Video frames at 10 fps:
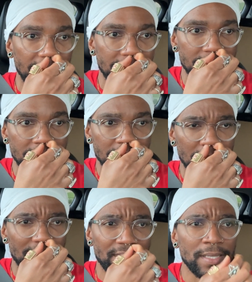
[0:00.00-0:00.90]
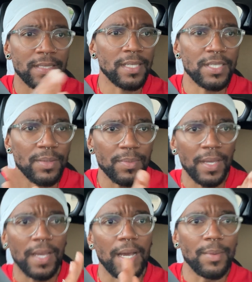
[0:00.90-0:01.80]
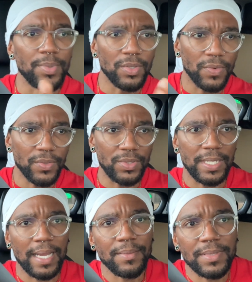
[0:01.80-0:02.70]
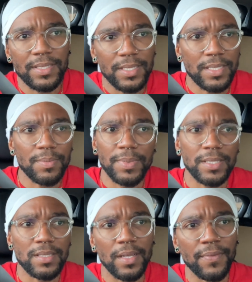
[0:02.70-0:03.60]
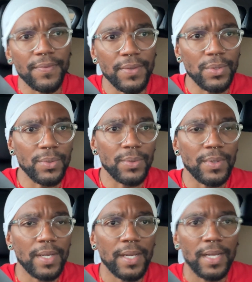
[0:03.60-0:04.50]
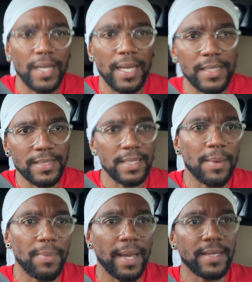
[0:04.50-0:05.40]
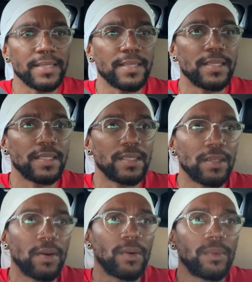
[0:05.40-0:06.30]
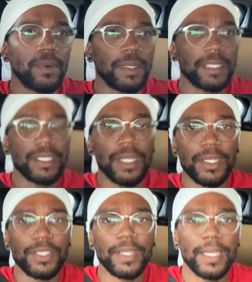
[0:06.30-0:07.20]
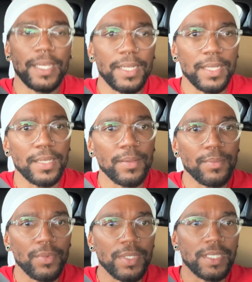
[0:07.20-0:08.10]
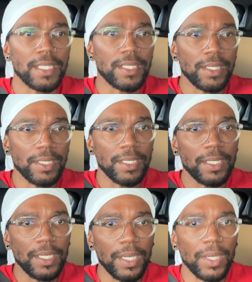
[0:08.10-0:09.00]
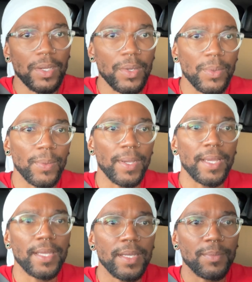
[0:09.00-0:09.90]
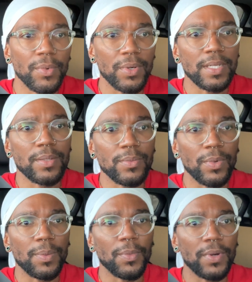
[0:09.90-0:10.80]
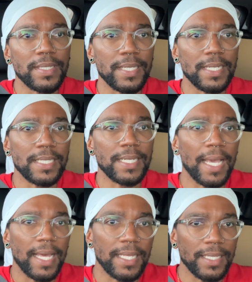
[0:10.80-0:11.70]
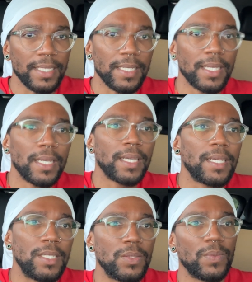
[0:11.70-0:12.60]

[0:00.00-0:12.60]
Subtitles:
And I've done such a beautiful job. There's just been a few kind of setbacks, so we're just nurturing it in a more gentler way, and with more intentionality as well.